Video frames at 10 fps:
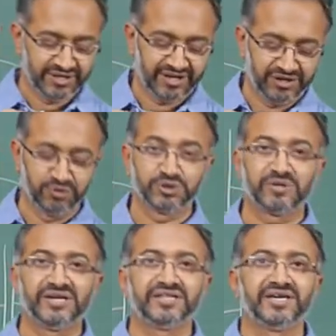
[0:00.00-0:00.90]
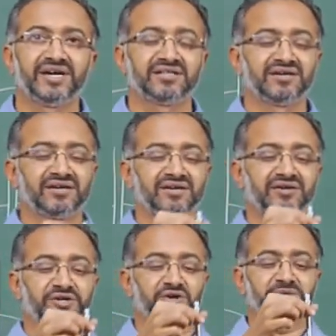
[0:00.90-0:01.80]
and usually the other
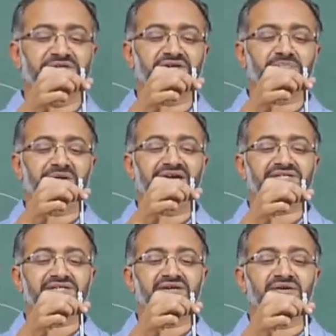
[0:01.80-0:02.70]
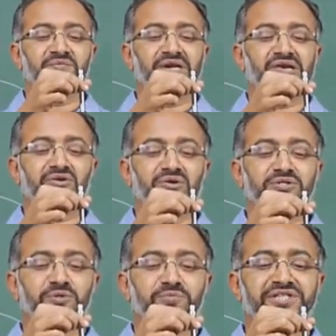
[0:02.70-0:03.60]
rheometer plate will
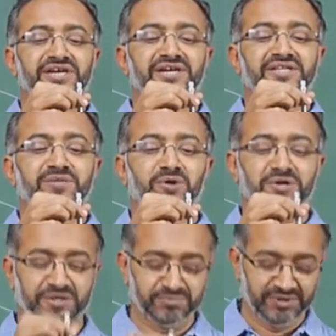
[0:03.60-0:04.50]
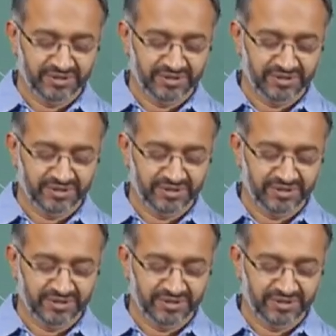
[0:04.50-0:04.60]
also be there at the bottom.